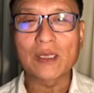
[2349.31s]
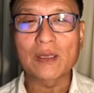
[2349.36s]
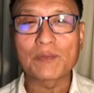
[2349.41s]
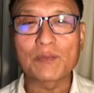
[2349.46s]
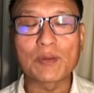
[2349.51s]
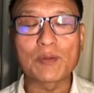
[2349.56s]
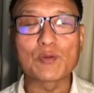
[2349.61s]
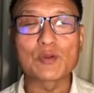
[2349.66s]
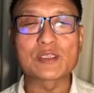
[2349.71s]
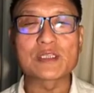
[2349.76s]

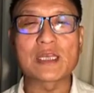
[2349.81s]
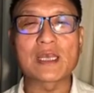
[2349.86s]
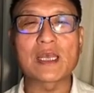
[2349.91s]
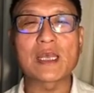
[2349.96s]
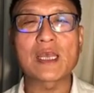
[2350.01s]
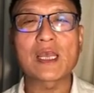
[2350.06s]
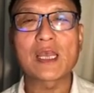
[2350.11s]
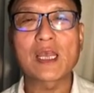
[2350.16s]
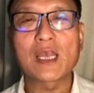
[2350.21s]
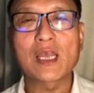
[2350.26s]
people
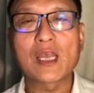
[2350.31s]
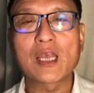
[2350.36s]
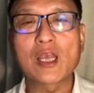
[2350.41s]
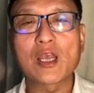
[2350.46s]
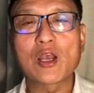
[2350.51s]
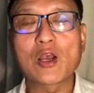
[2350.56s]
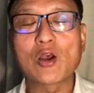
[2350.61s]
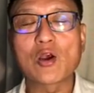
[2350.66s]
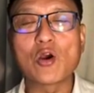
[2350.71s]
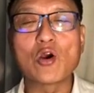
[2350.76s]
say,
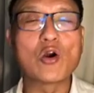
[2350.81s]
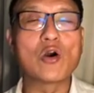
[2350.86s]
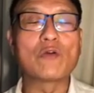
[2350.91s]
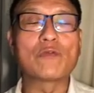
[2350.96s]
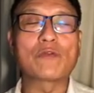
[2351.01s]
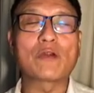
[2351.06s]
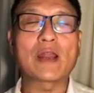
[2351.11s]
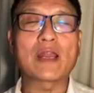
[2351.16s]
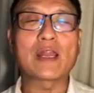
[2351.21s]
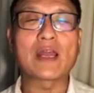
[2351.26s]
Oh,
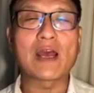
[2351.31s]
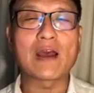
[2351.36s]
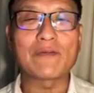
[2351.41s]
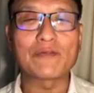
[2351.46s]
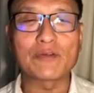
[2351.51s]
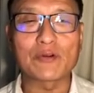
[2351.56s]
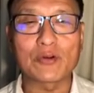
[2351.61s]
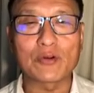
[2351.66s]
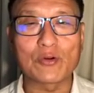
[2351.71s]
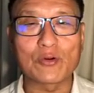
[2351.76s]
Friday
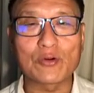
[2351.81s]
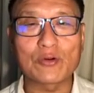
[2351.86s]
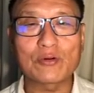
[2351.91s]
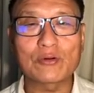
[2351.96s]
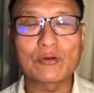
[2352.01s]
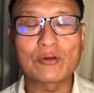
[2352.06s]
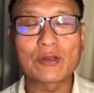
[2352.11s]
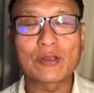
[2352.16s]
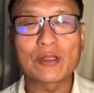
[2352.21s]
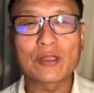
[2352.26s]
afternoon,
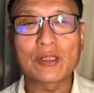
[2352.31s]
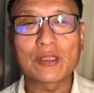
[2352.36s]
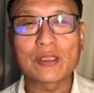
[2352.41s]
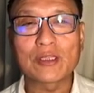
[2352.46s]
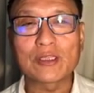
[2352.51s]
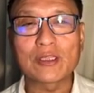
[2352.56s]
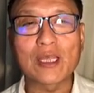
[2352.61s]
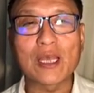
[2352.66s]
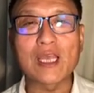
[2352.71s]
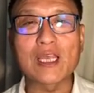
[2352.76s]

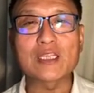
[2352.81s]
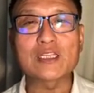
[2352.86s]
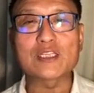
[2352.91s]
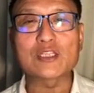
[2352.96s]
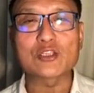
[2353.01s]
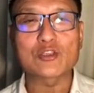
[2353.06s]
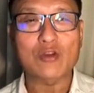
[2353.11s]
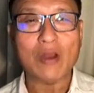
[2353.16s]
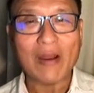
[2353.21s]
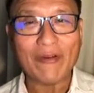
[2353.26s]
there is
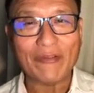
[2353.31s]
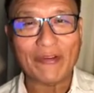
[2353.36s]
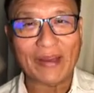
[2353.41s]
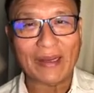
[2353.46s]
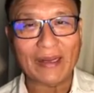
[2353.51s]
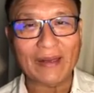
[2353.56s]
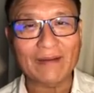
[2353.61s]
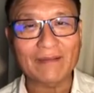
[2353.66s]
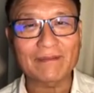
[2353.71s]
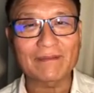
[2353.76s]
traffic.